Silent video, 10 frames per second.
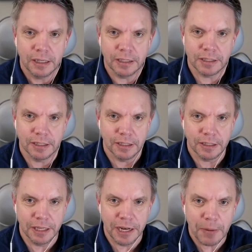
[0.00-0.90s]
it's the
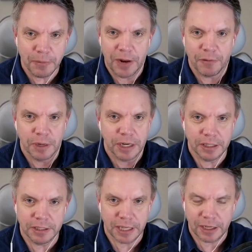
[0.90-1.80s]
name that everybody
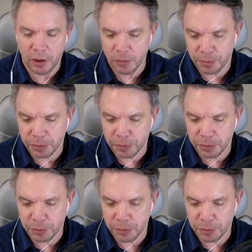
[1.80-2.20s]
just like, oh,